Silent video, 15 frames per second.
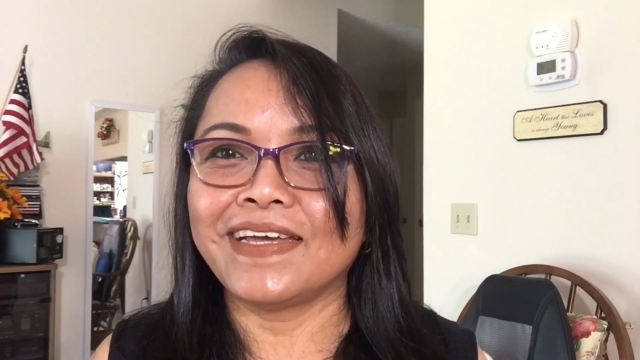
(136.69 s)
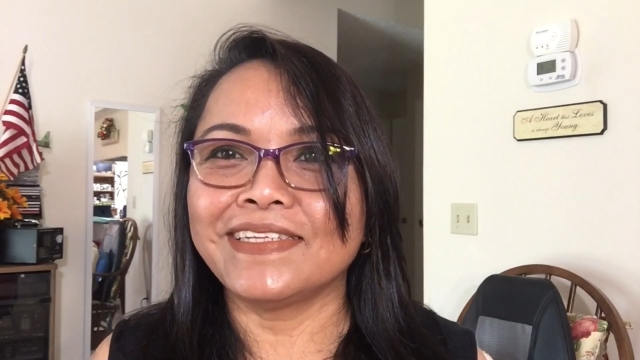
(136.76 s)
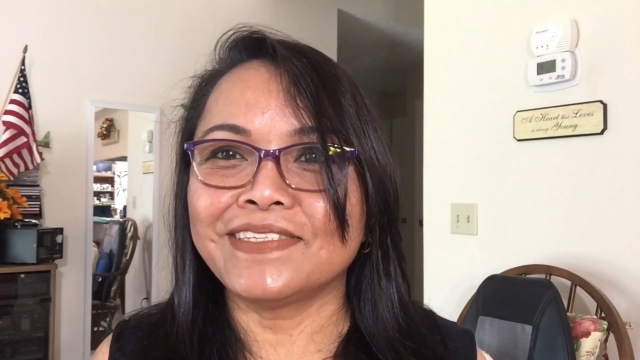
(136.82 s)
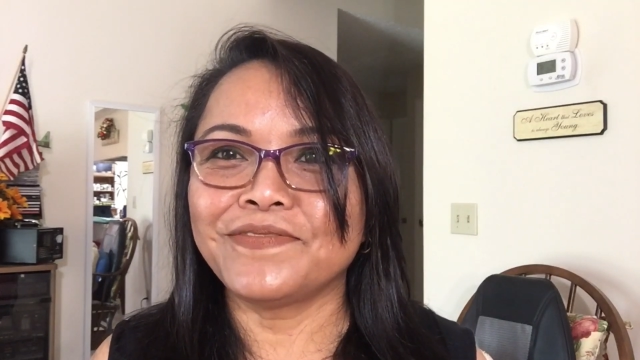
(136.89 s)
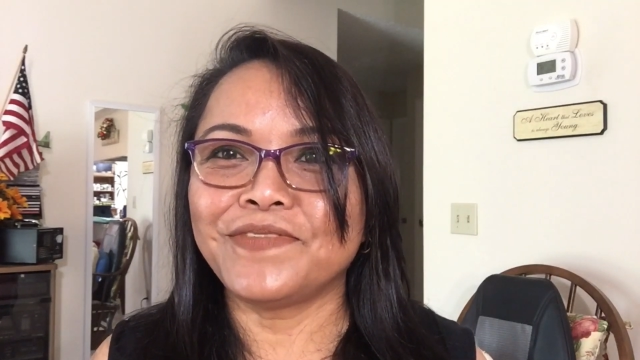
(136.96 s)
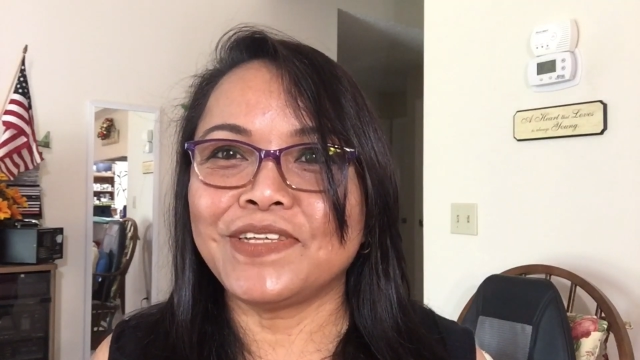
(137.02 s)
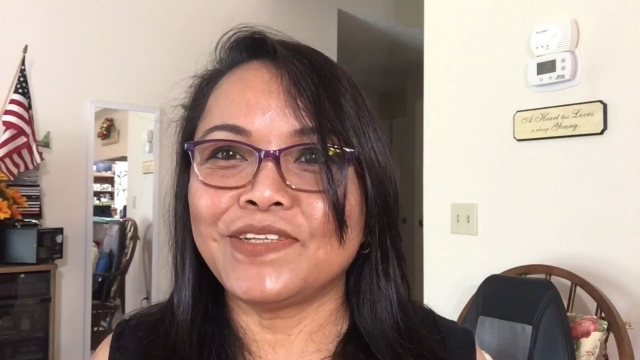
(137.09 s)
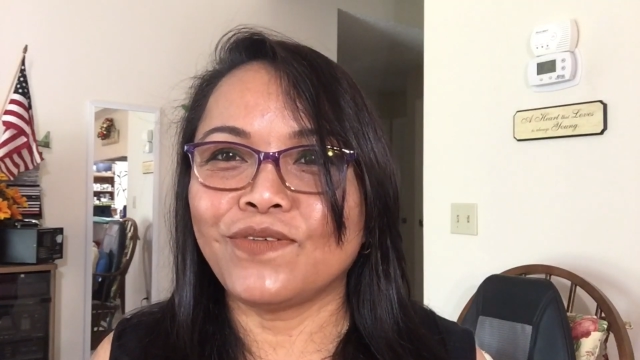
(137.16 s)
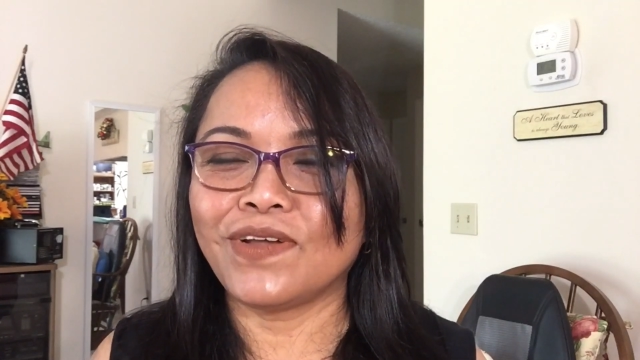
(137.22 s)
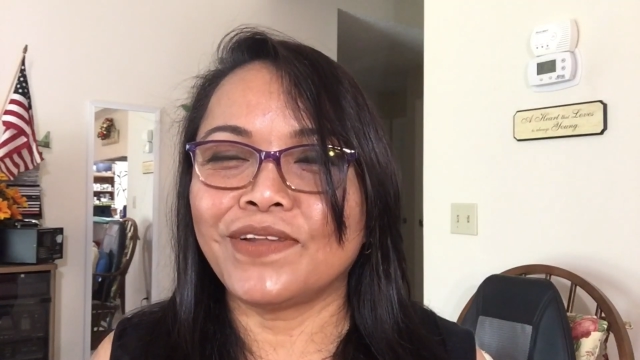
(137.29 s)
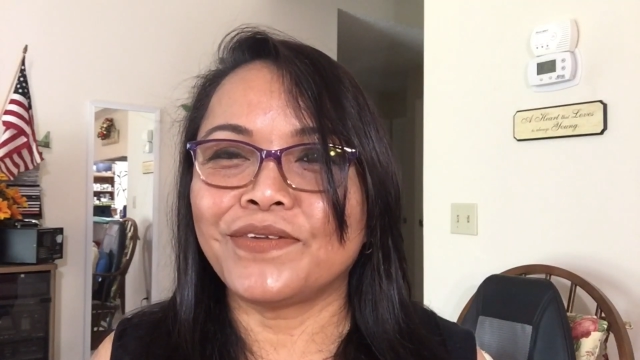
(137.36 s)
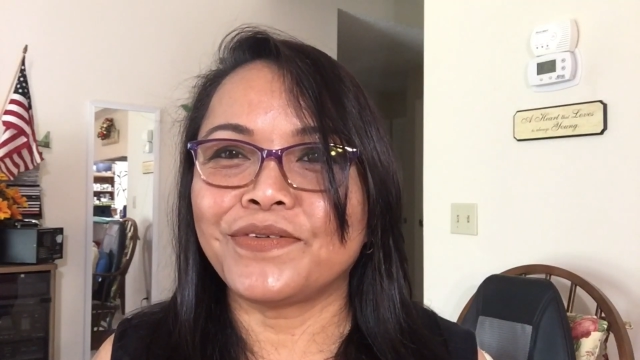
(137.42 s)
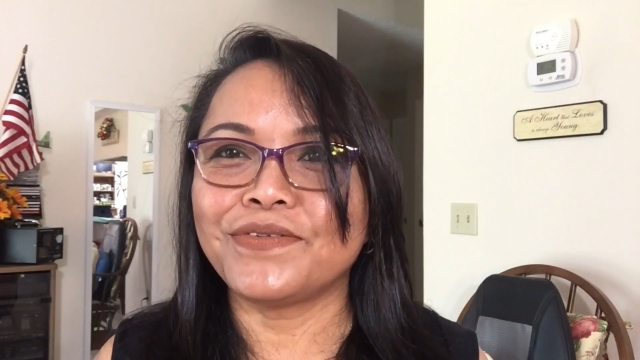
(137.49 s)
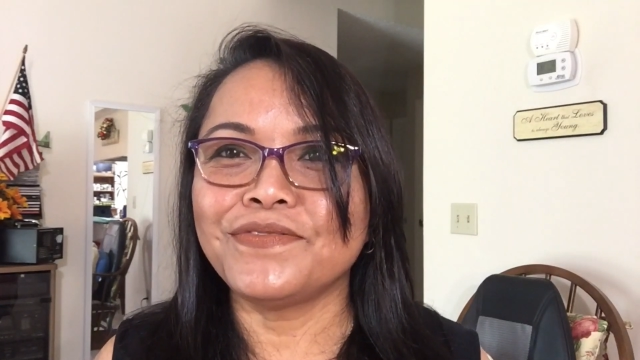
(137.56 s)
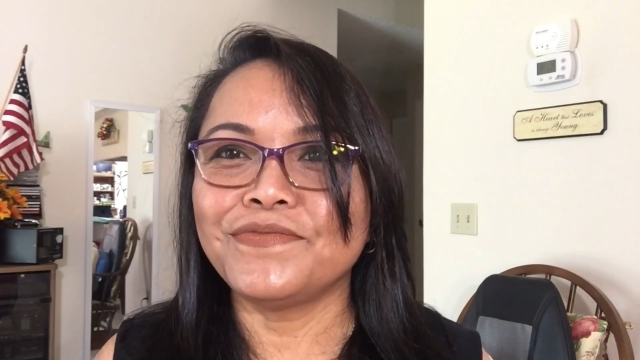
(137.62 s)

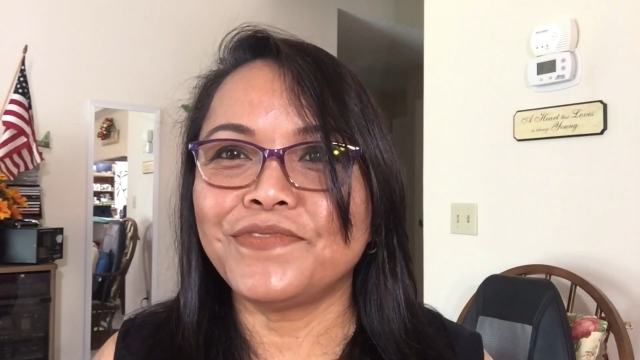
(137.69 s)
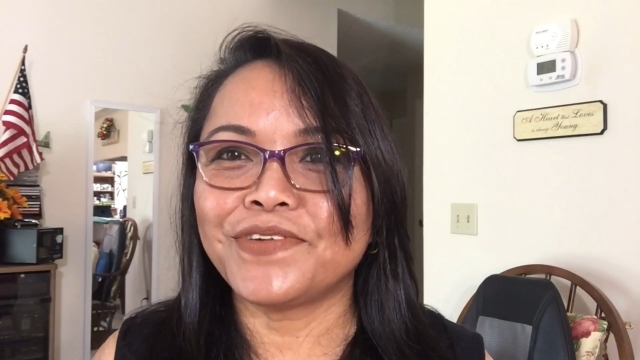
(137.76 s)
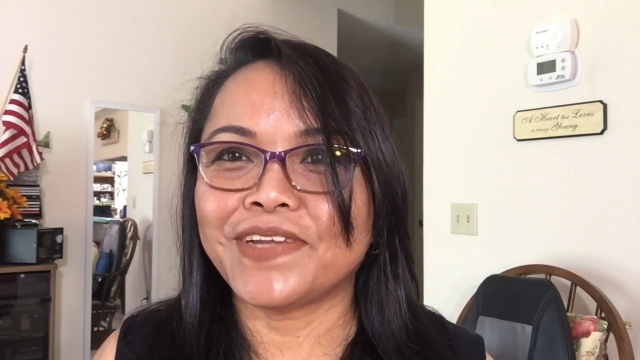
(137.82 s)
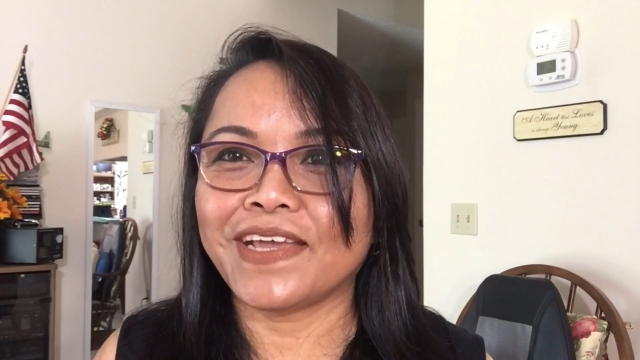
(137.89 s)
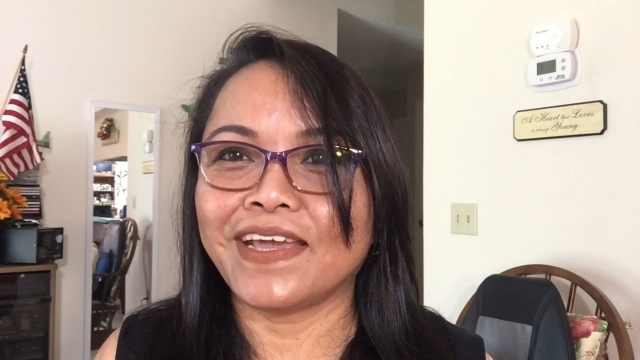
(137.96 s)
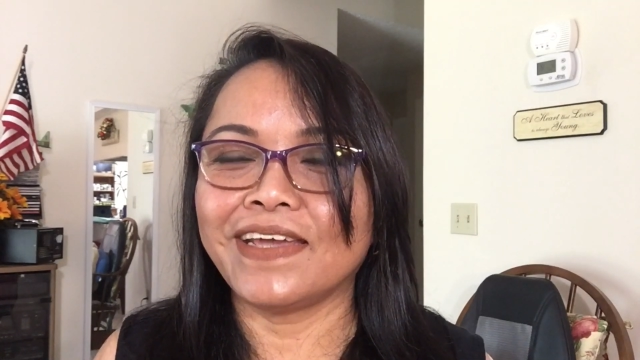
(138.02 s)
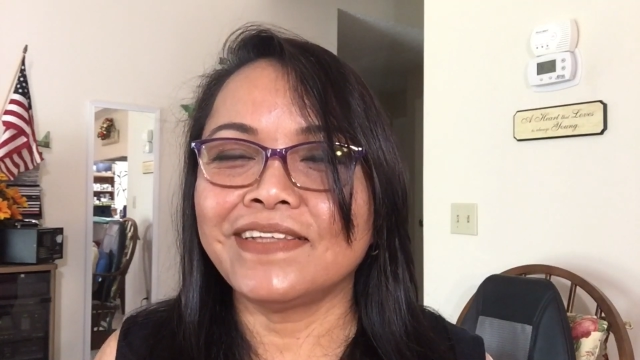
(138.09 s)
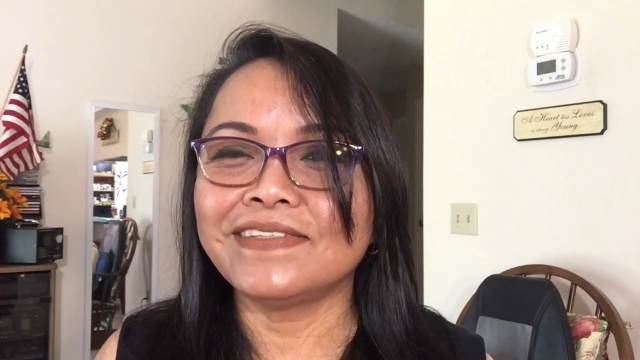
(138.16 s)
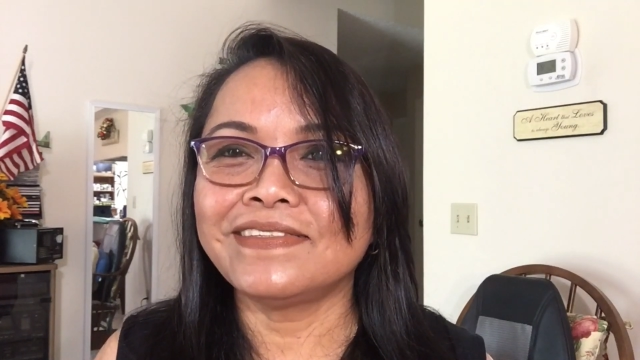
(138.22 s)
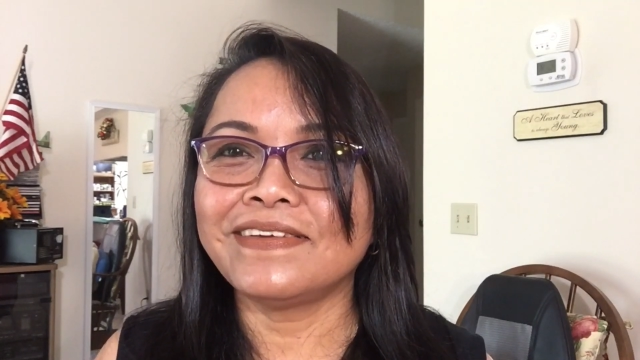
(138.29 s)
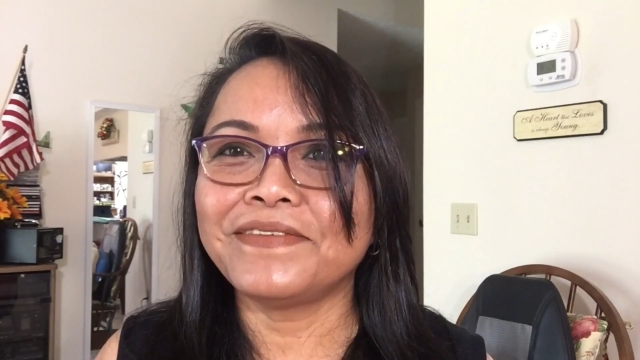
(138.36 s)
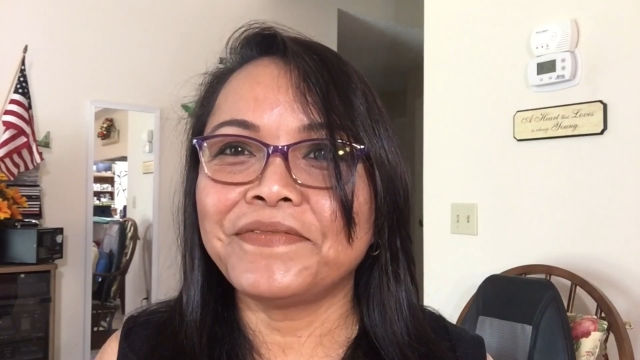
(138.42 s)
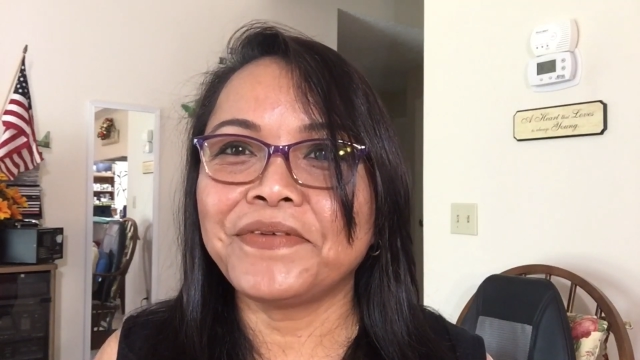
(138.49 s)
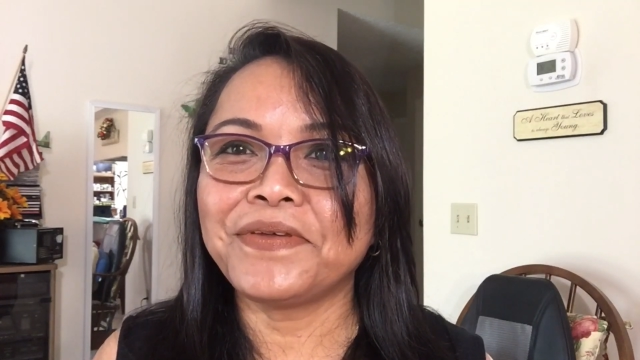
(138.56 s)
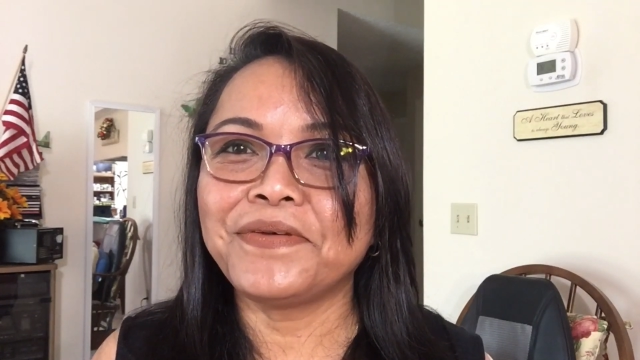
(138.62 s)
individual room for the
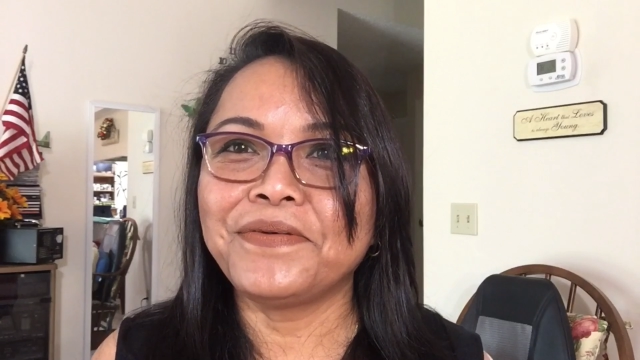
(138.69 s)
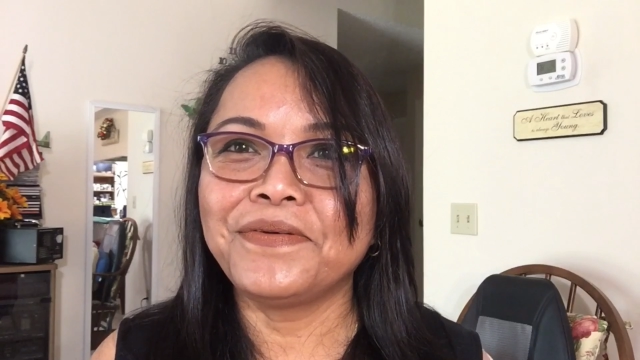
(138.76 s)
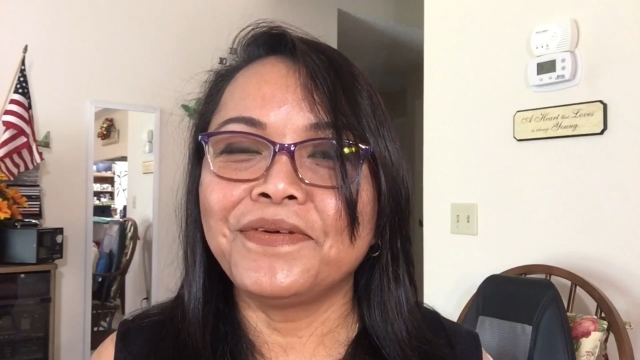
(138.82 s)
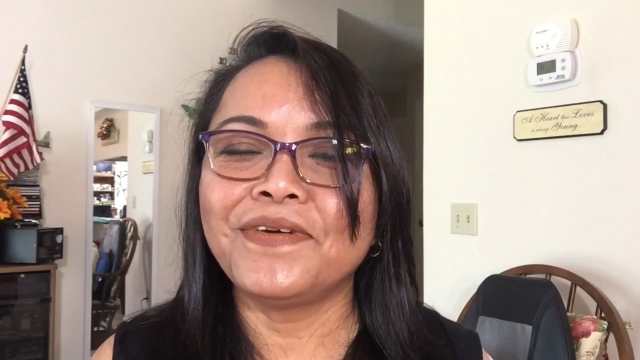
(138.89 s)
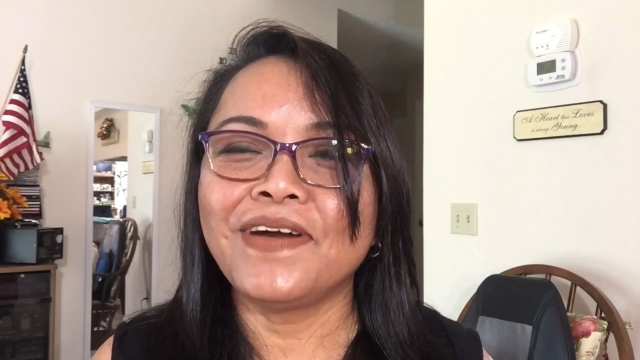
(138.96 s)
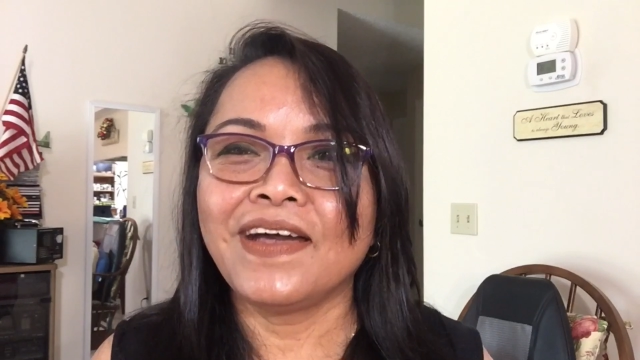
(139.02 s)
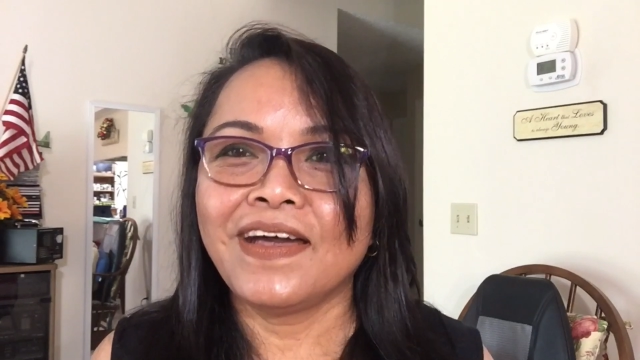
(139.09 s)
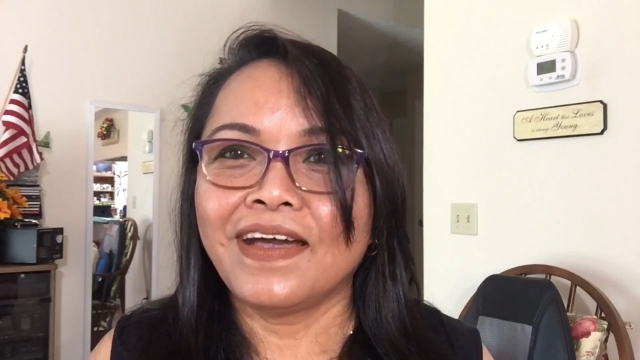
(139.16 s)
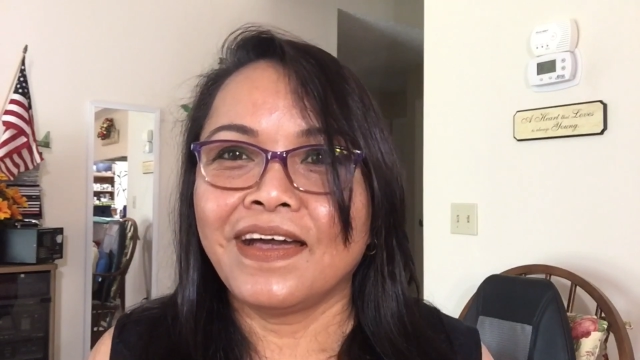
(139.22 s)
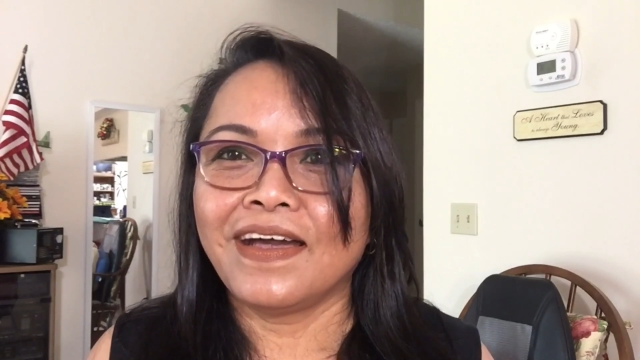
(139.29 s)
interview,